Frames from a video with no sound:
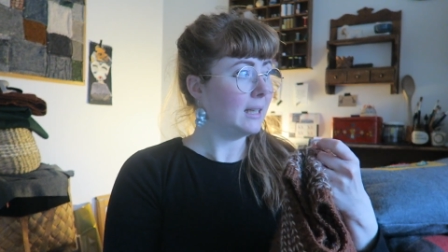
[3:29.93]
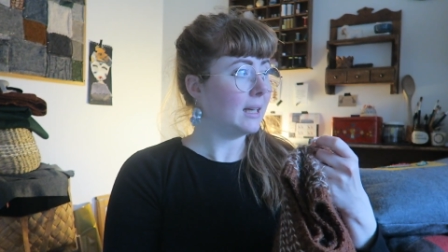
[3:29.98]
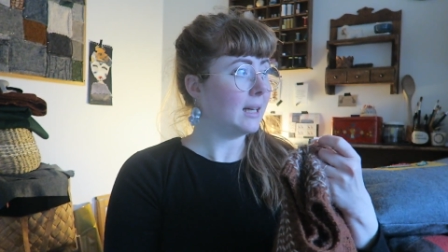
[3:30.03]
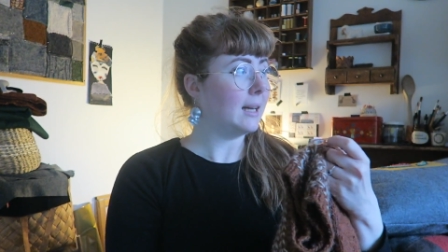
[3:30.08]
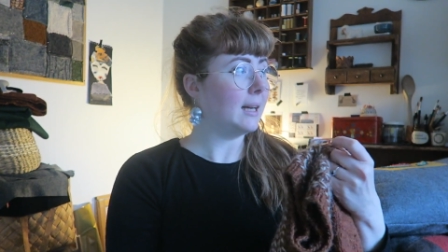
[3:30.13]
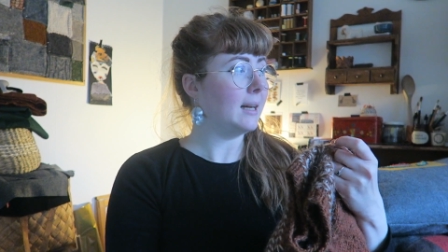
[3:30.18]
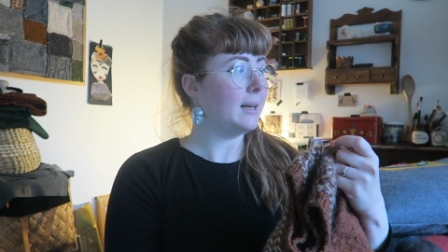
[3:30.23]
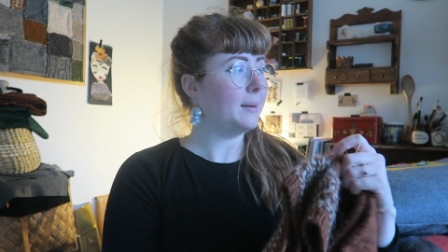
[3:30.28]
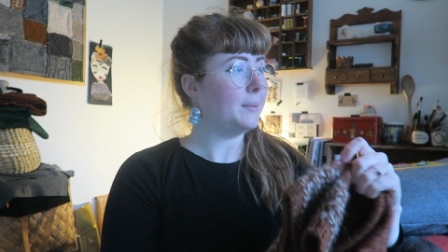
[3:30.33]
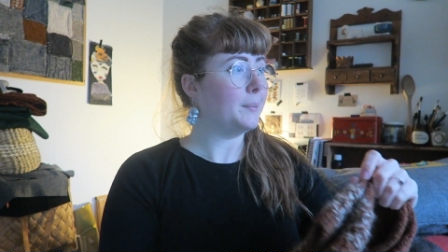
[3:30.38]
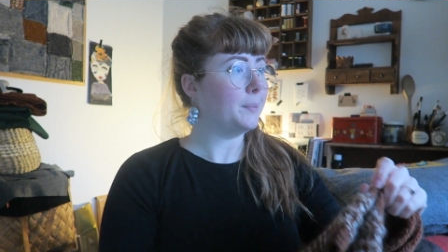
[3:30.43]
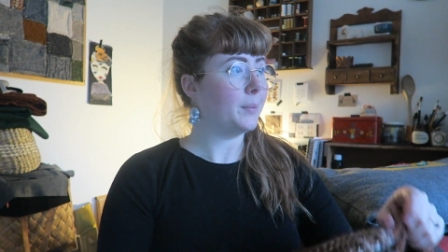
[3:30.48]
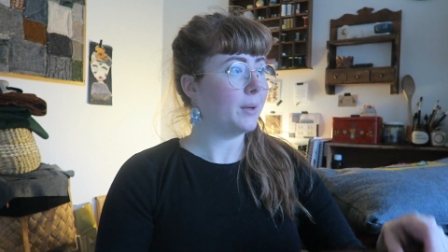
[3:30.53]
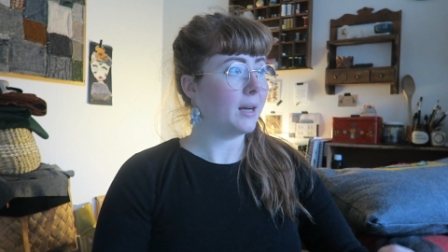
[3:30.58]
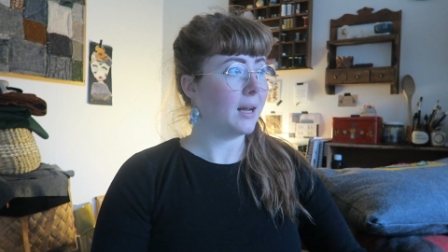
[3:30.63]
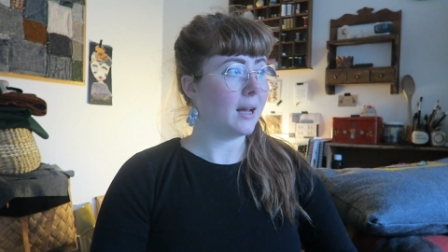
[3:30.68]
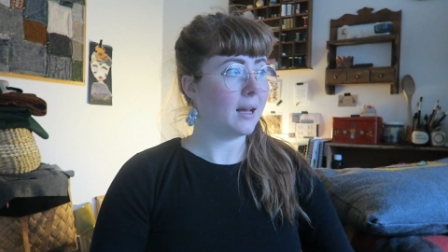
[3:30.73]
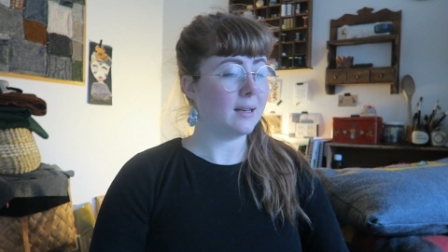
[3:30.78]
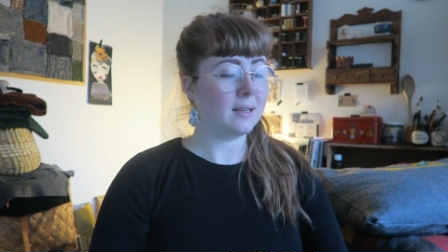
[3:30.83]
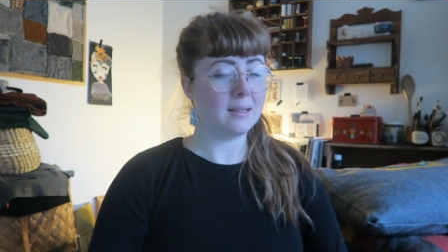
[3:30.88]
But
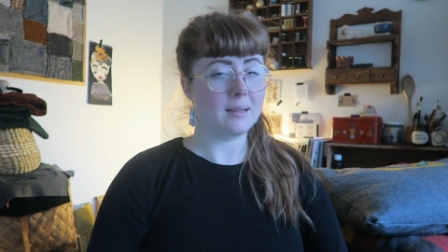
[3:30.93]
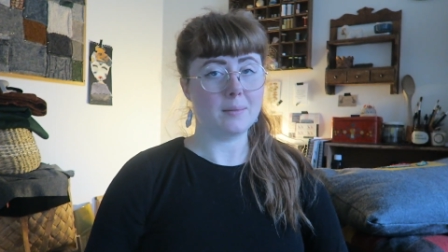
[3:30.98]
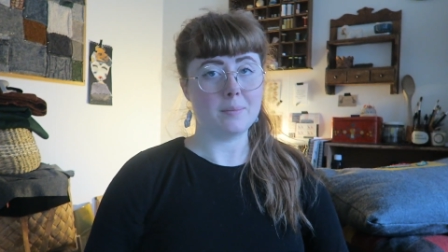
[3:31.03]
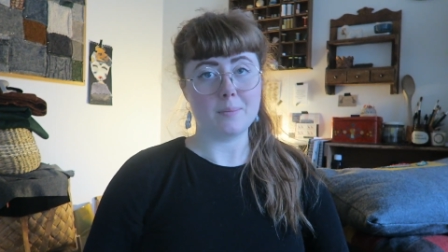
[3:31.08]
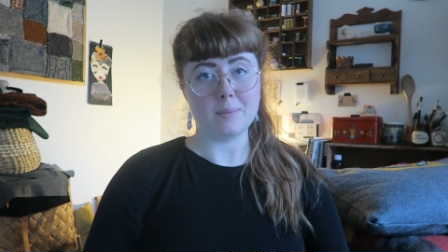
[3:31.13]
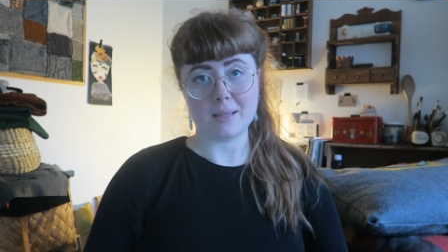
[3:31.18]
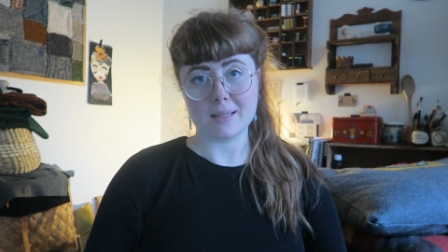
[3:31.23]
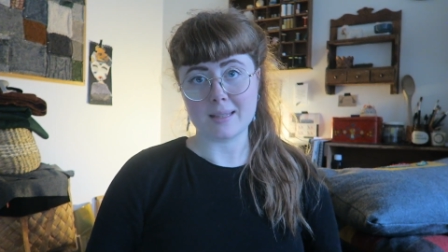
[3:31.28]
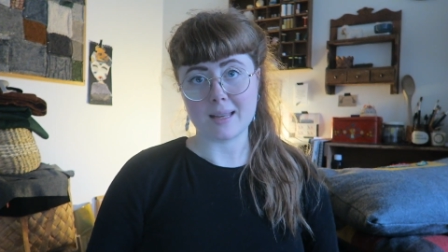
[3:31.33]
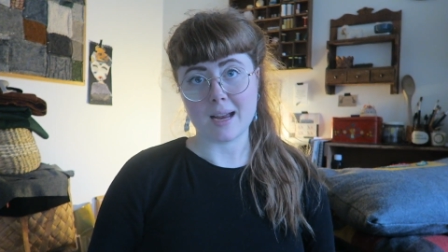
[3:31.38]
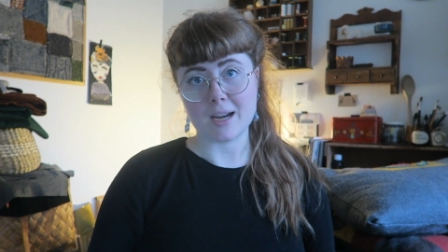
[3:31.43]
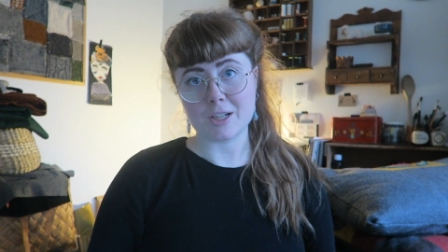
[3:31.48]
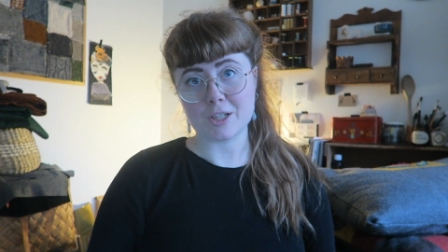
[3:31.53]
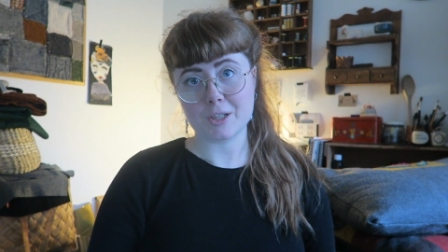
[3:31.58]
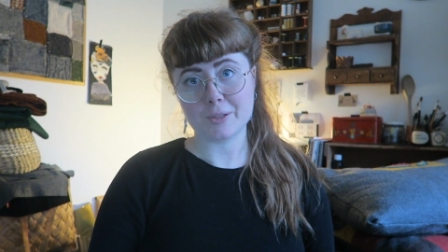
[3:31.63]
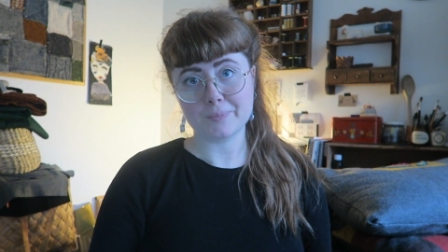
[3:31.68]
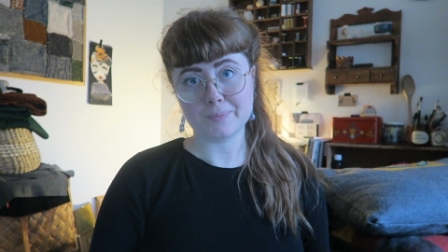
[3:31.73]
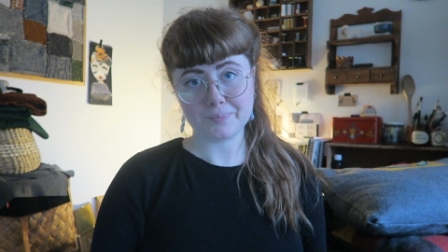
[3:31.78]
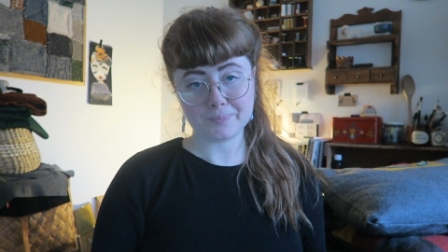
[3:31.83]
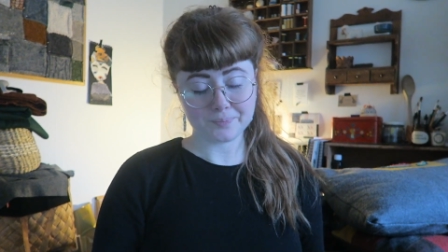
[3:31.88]
I had it in my
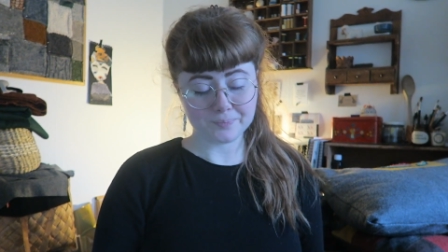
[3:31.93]
stash.